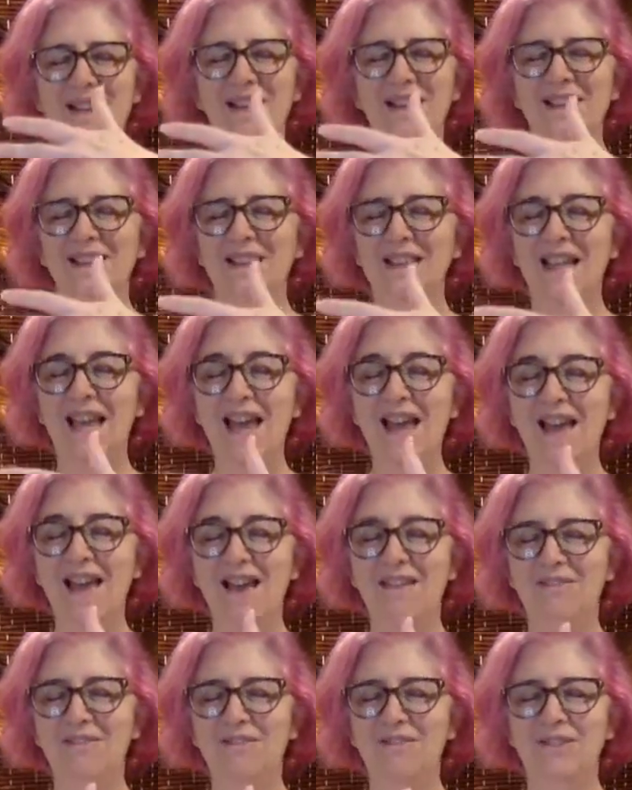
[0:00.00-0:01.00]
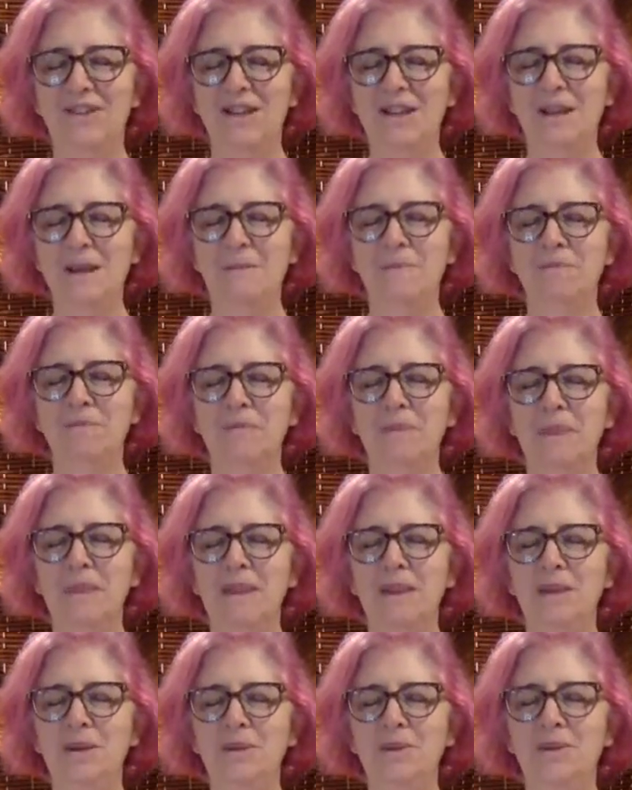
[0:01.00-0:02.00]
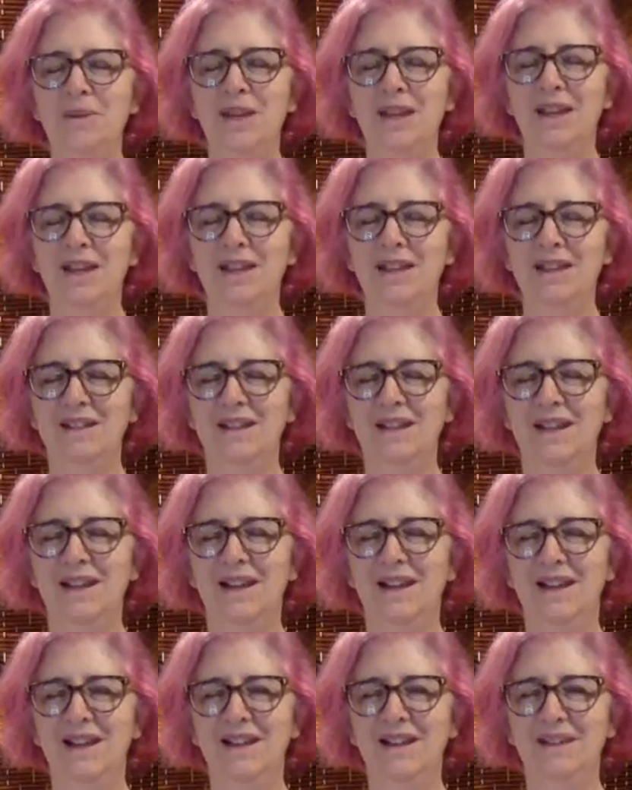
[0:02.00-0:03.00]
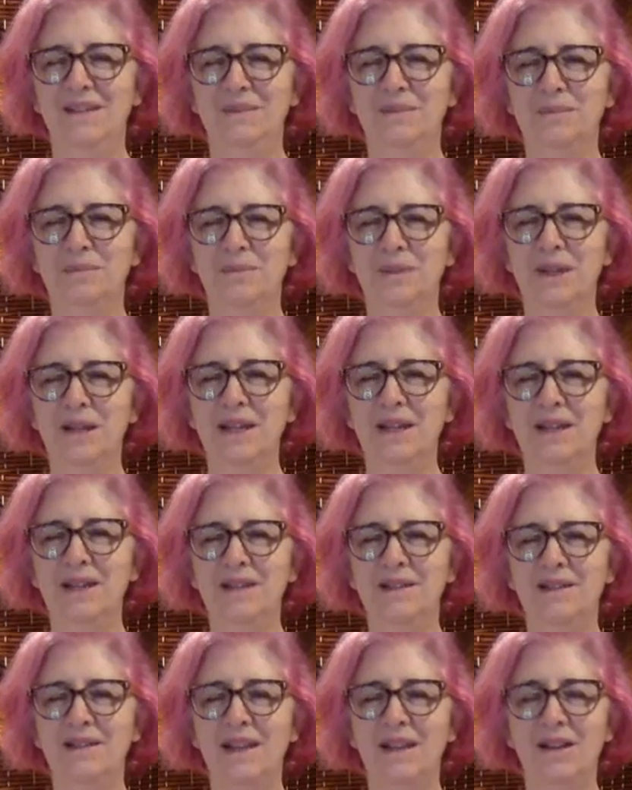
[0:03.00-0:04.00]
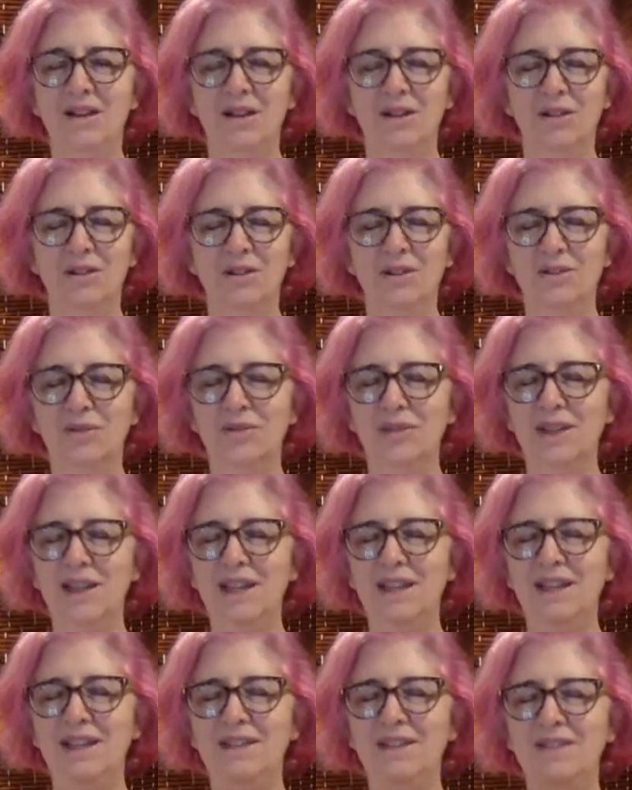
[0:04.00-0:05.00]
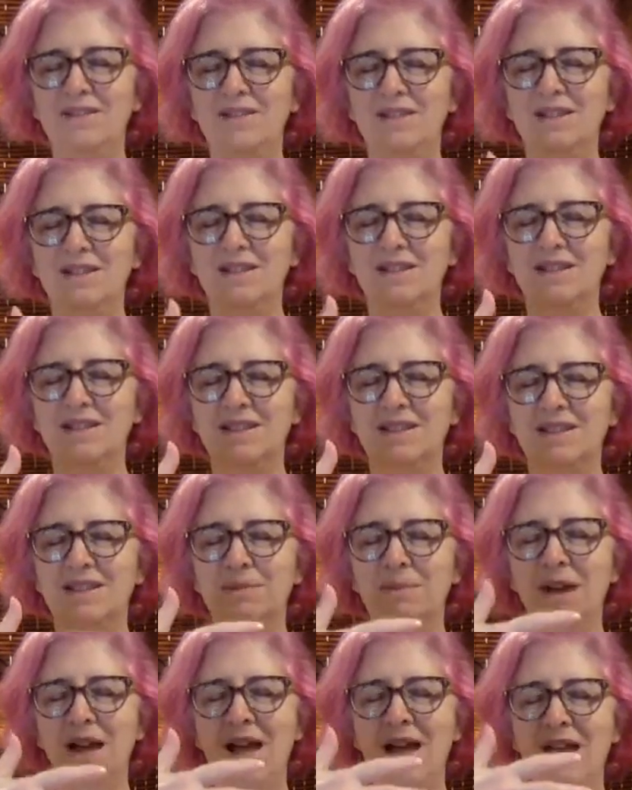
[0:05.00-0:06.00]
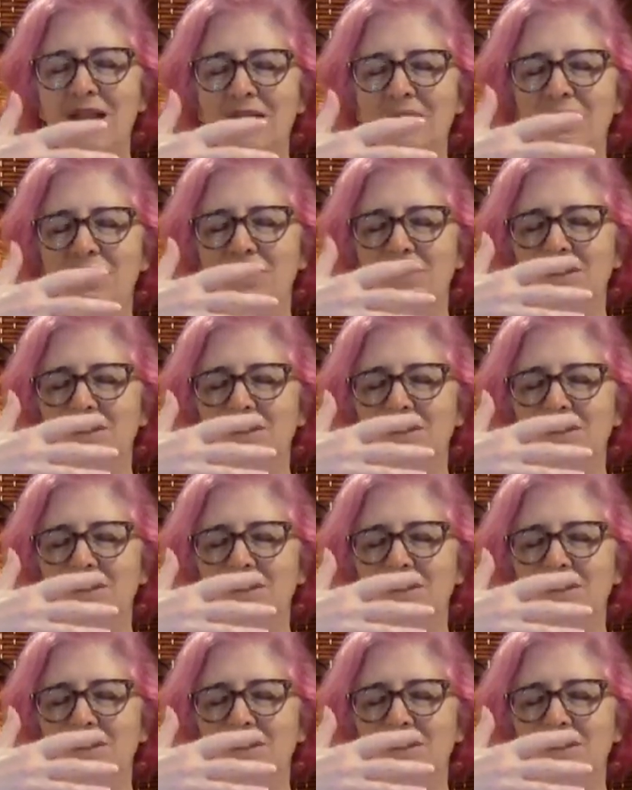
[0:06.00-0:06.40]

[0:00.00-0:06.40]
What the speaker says: laugh. You can bring in the color green. You can just smile. You can